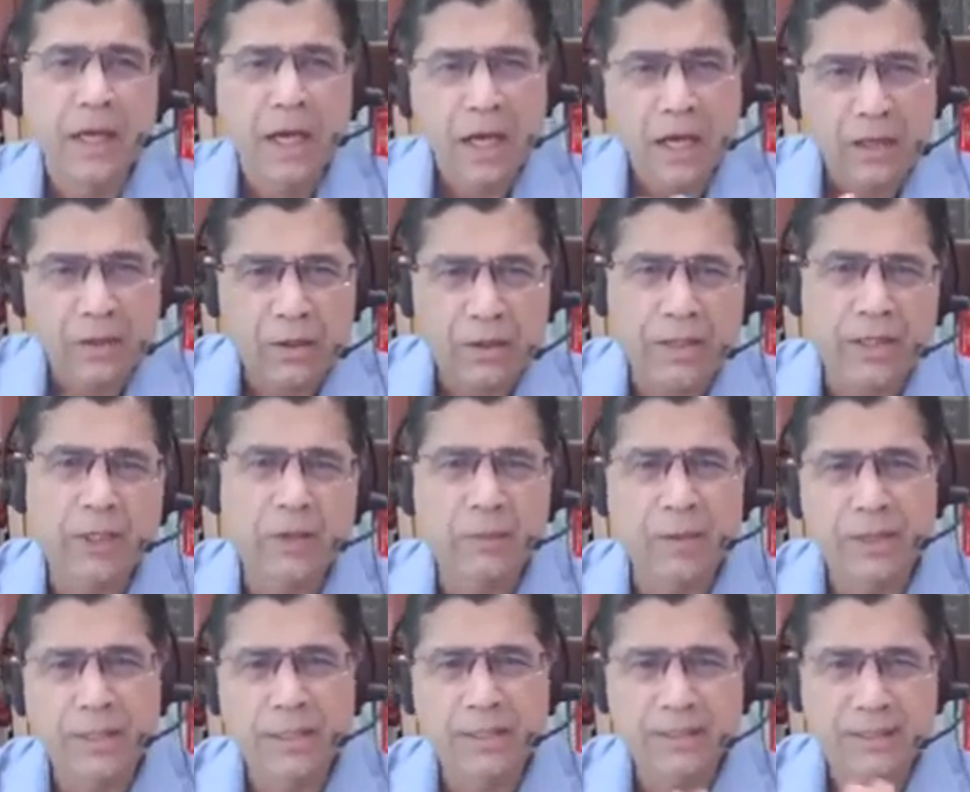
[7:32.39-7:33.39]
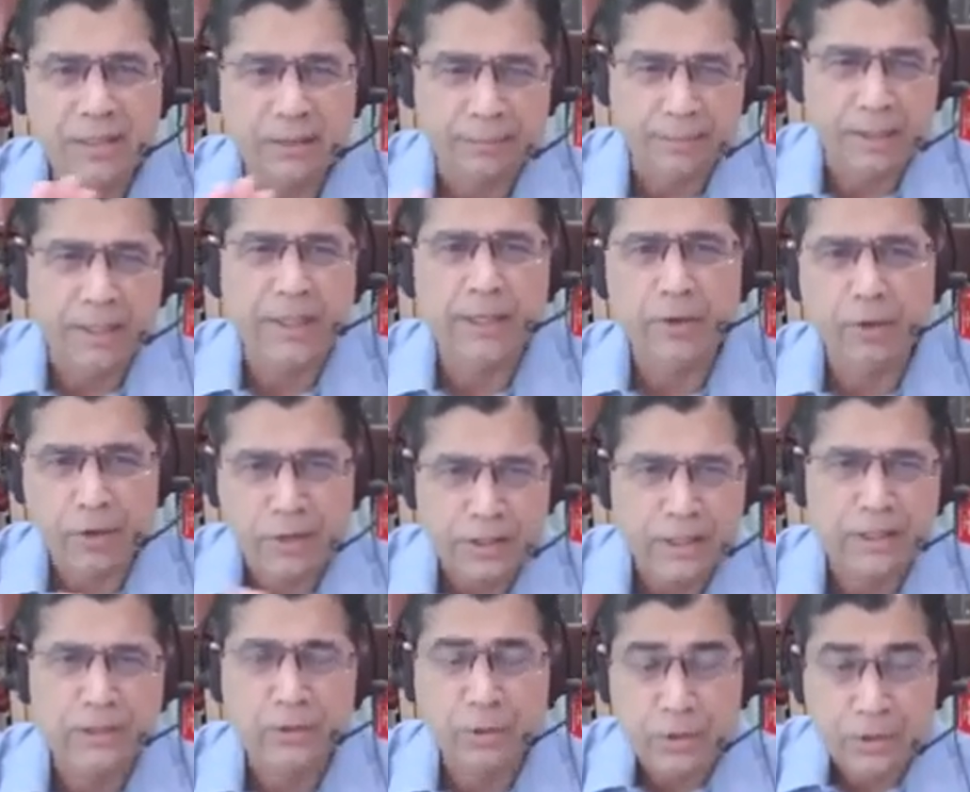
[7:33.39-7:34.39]
According to me, that's completely wrong.
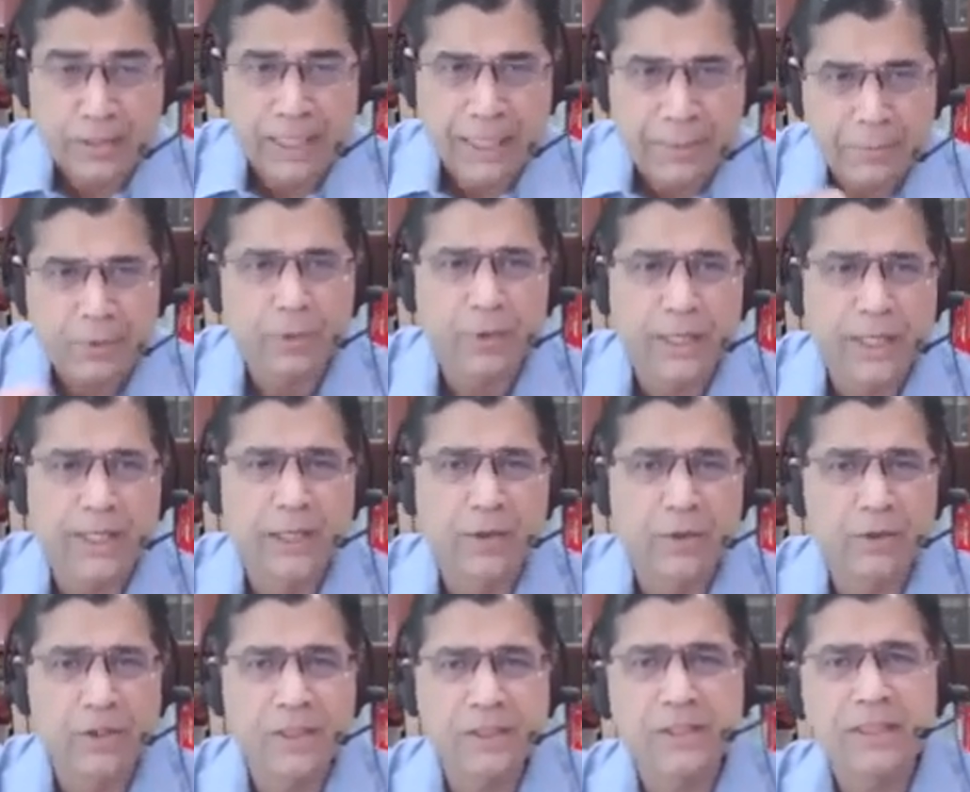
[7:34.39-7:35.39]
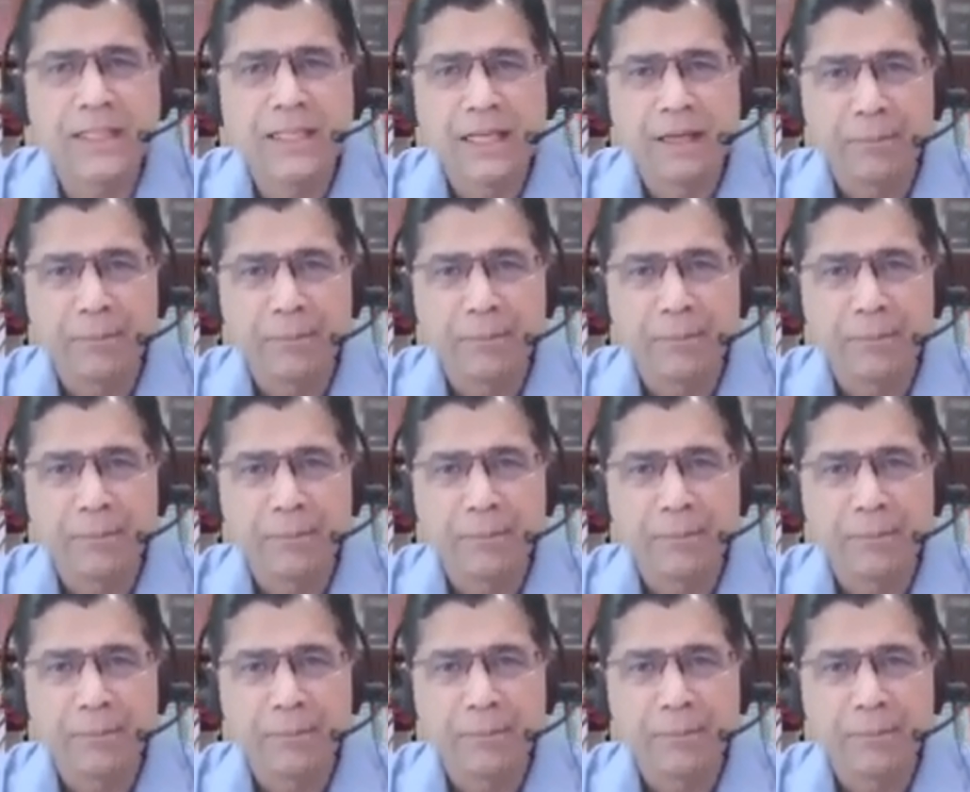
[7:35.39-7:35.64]
There is no time to get into this,